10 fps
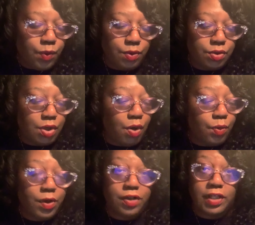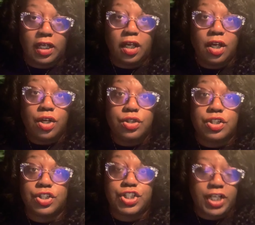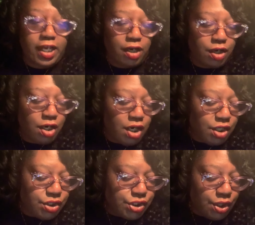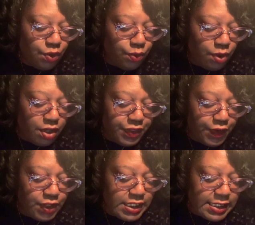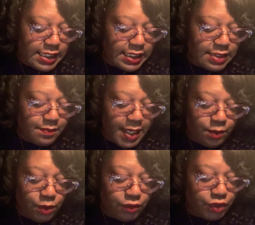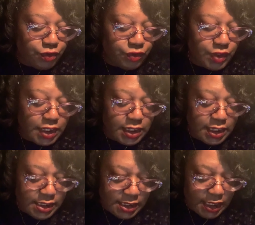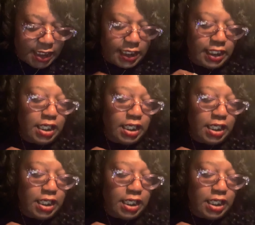noteworthy to share. So 36 men were recruited in this study.